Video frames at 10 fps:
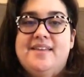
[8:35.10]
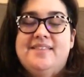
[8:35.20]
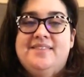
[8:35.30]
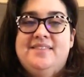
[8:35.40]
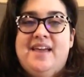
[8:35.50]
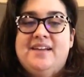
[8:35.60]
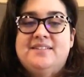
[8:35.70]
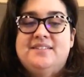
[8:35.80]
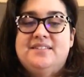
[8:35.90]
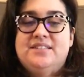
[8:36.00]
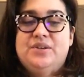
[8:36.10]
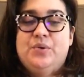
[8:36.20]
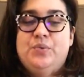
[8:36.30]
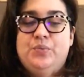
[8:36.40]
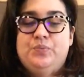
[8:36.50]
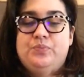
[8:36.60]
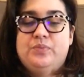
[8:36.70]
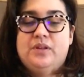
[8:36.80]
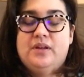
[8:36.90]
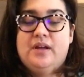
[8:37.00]
next,
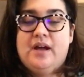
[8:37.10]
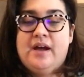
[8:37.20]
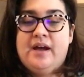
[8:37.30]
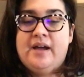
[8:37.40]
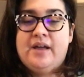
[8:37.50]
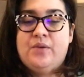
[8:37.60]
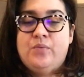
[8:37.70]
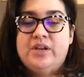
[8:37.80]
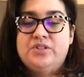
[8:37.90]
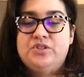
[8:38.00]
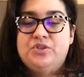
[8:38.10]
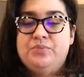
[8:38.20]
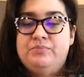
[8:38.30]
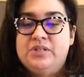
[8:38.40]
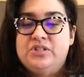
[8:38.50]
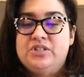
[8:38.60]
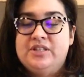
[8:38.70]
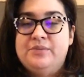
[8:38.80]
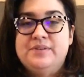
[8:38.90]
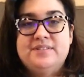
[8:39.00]
I wanted to mention,
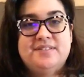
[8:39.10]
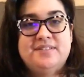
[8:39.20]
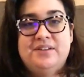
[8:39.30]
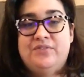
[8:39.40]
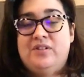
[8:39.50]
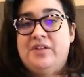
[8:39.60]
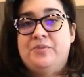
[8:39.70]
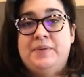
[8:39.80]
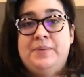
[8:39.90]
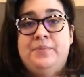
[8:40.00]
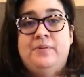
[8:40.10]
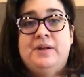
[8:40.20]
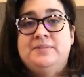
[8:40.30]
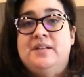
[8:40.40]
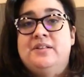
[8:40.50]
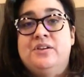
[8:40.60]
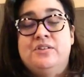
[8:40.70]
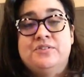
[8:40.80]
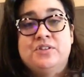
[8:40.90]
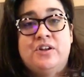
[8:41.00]
there was several other people. I'm telling you,
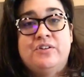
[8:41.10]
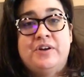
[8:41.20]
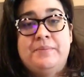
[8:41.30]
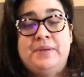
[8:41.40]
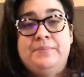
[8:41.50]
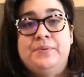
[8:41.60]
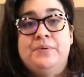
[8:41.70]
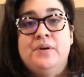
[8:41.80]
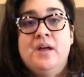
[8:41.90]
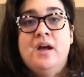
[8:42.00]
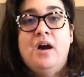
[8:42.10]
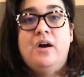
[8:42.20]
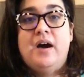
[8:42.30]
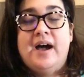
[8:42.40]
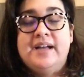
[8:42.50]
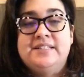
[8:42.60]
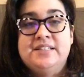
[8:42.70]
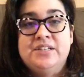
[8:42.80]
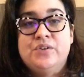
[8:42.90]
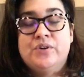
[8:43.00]
there's a lot of great people. I
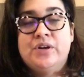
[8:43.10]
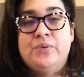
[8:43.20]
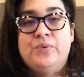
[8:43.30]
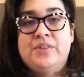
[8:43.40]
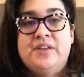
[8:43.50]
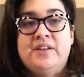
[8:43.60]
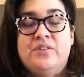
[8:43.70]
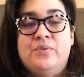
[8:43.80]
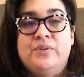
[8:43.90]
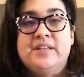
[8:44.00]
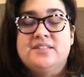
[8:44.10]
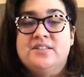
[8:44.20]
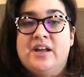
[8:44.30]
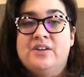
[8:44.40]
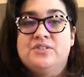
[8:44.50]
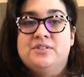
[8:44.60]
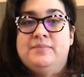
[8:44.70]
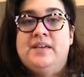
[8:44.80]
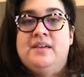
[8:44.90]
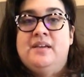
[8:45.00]
did agree with another one that stood out to
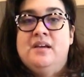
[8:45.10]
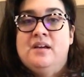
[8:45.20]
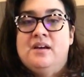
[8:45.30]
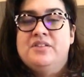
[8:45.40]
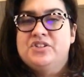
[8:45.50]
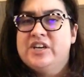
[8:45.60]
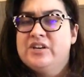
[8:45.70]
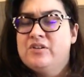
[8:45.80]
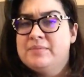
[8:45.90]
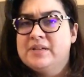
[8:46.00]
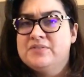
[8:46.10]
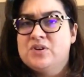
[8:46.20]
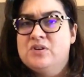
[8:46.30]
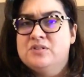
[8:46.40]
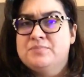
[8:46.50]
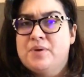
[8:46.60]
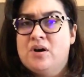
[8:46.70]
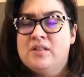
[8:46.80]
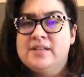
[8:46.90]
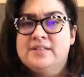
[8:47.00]
me. The channel, I believe, is called
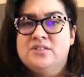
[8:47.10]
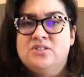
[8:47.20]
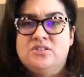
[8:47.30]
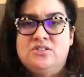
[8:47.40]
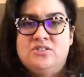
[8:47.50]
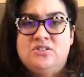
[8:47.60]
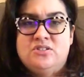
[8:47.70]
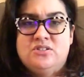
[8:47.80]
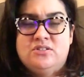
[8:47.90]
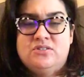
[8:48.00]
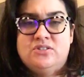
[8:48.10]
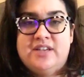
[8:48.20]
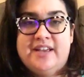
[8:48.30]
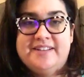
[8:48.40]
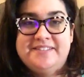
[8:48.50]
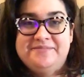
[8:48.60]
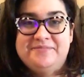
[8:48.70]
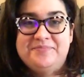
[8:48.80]
Paul and Shannon's